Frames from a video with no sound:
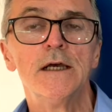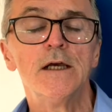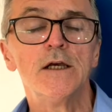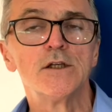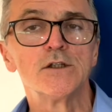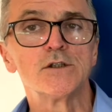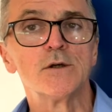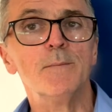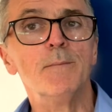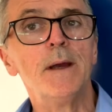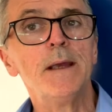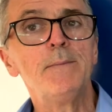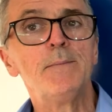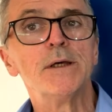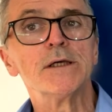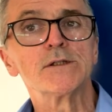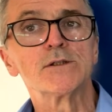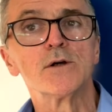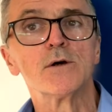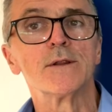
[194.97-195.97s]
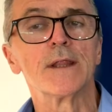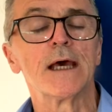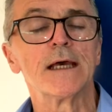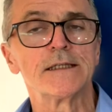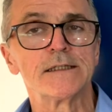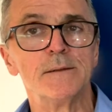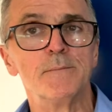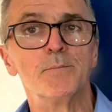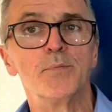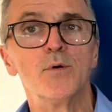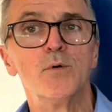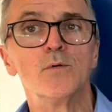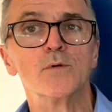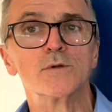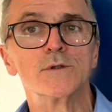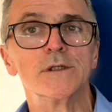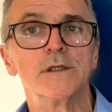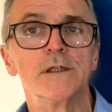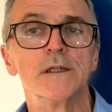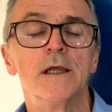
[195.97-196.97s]
So maybe it's not that
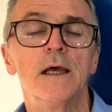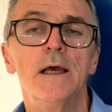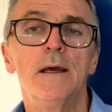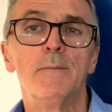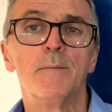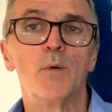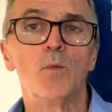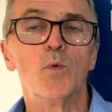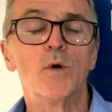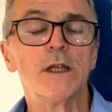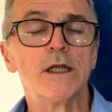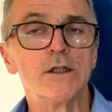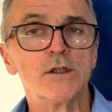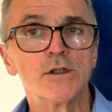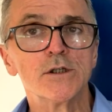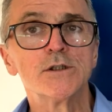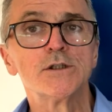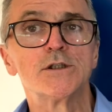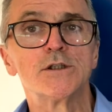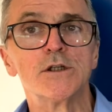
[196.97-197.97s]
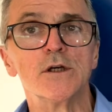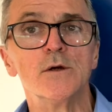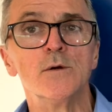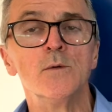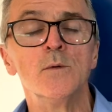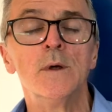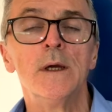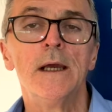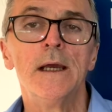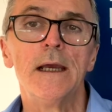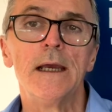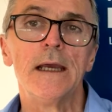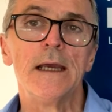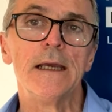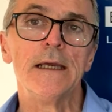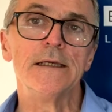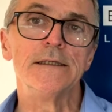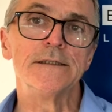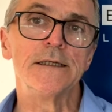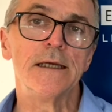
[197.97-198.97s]
important, but what it does do
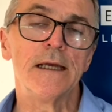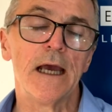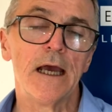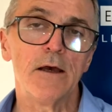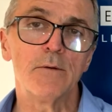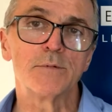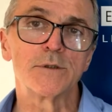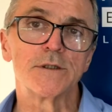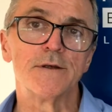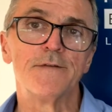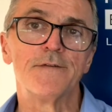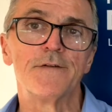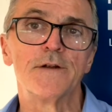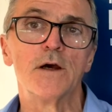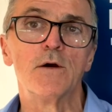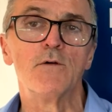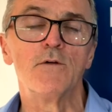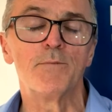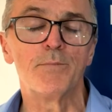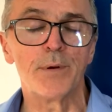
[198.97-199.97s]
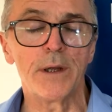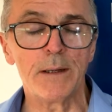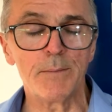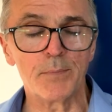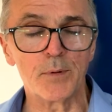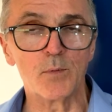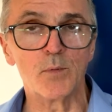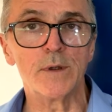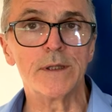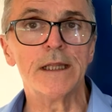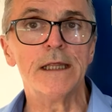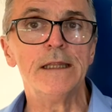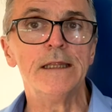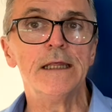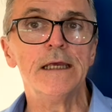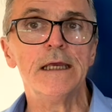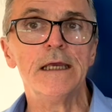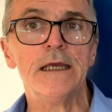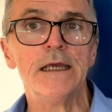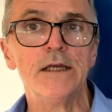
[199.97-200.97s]
is it helps the flow of people within
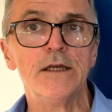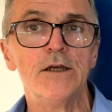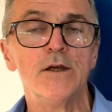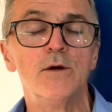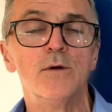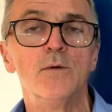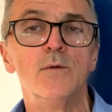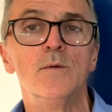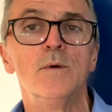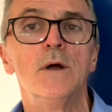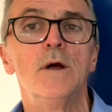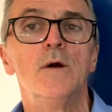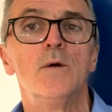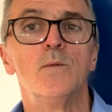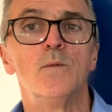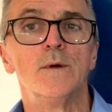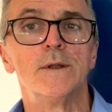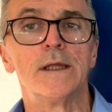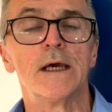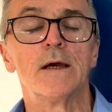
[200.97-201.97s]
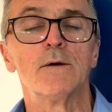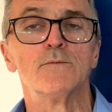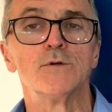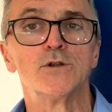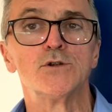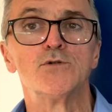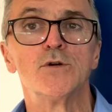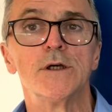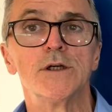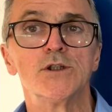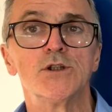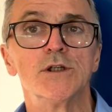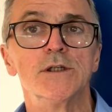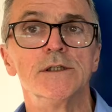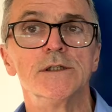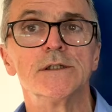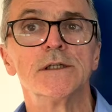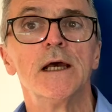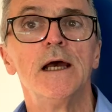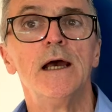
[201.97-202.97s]
the EU without
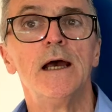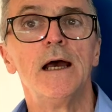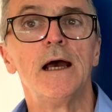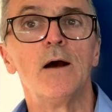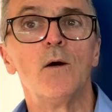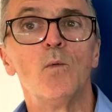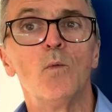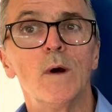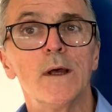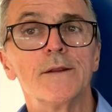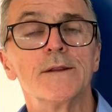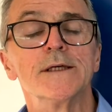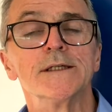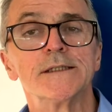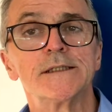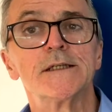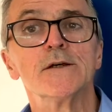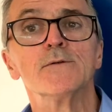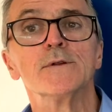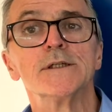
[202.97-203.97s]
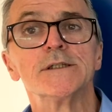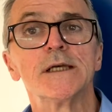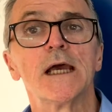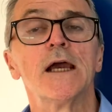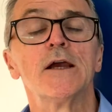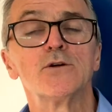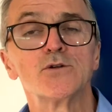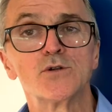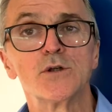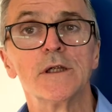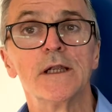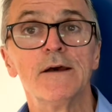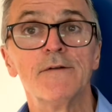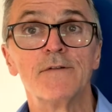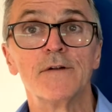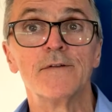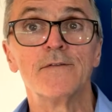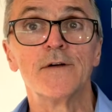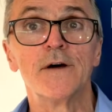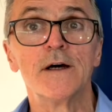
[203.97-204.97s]
restrictions, while there's still this extra
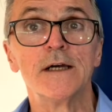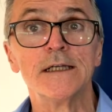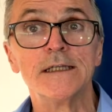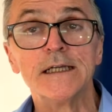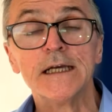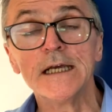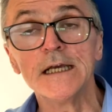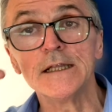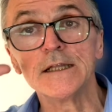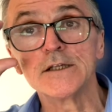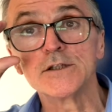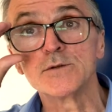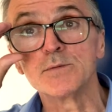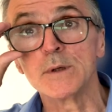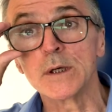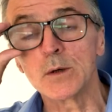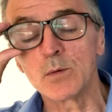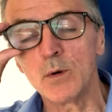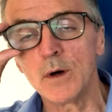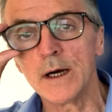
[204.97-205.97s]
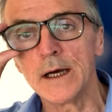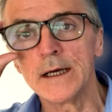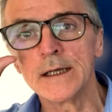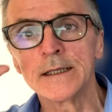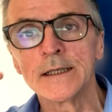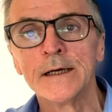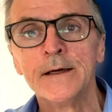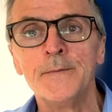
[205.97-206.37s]
level of ID that's required,